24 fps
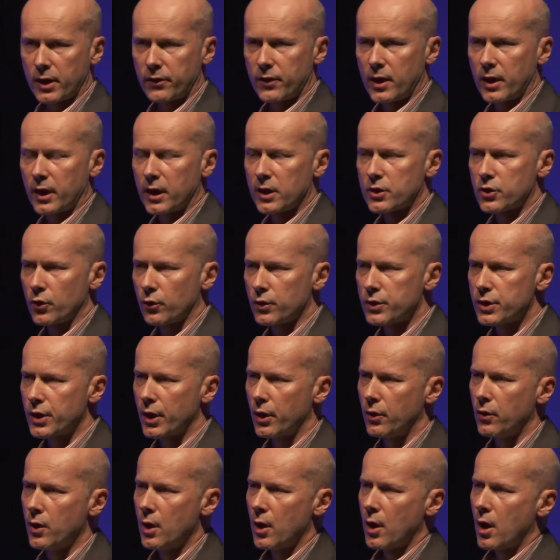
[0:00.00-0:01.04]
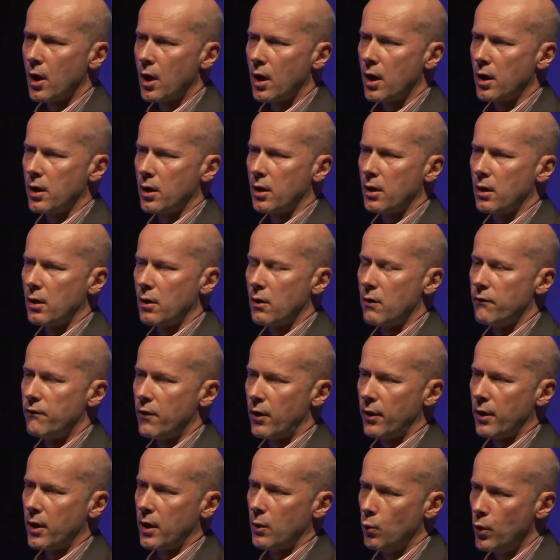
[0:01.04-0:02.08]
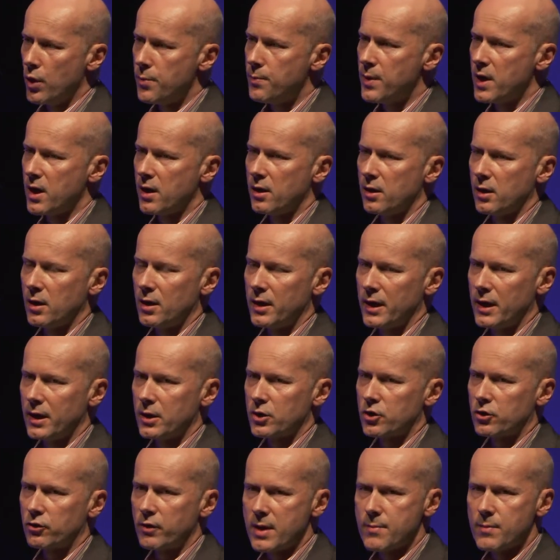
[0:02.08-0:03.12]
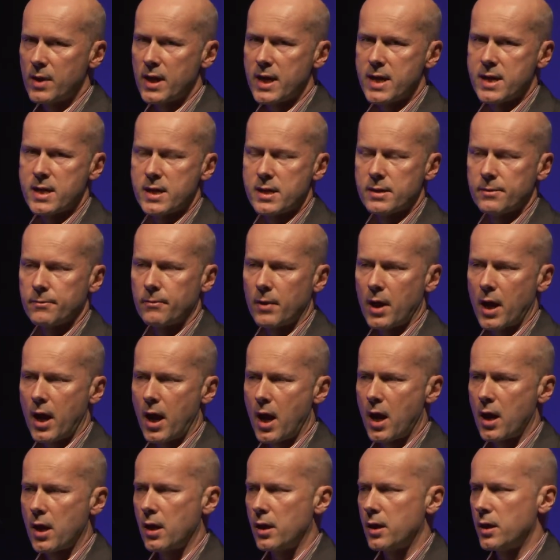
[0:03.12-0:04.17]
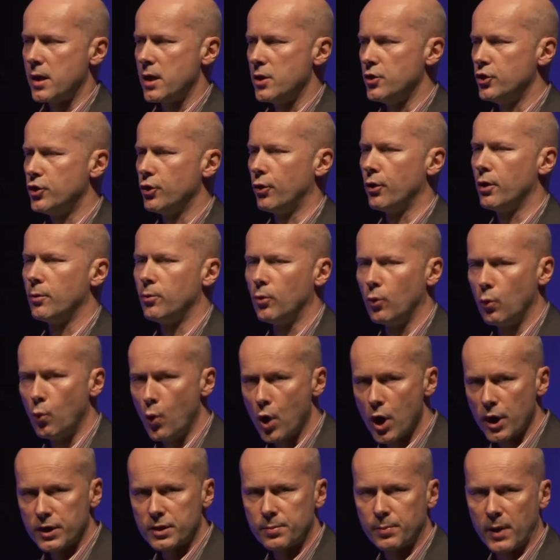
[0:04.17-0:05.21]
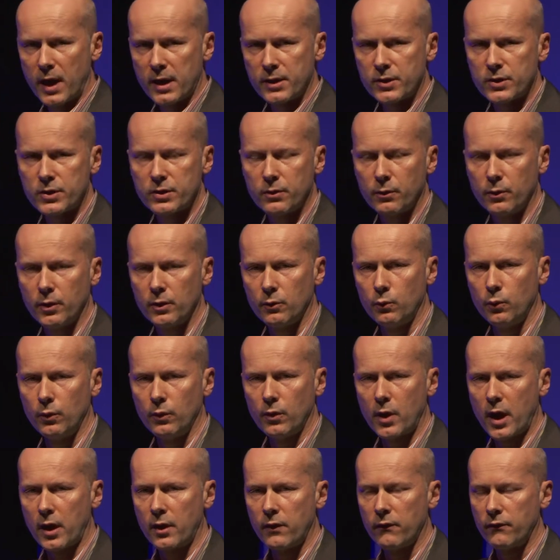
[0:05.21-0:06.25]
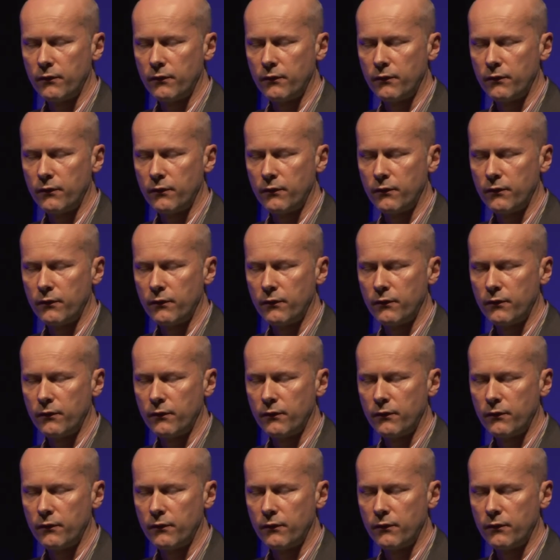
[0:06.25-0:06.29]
I think it's also a, uh, a very, it would be a, an extremely uh, enjoyable workspace uh,